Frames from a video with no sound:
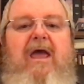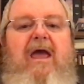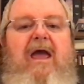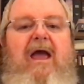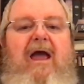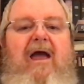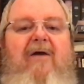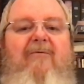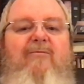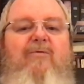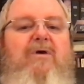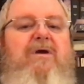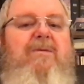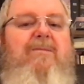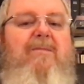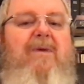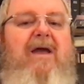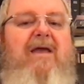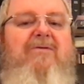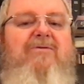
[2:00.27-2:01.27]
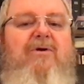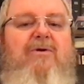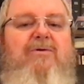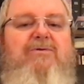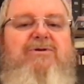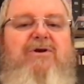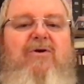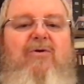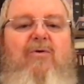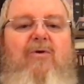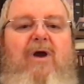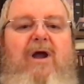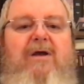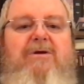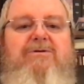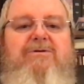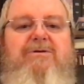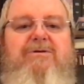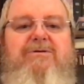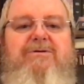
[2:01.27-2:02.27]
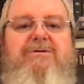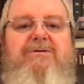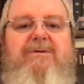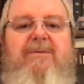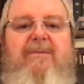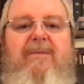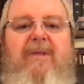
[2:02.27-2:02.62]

Have we made those corrections?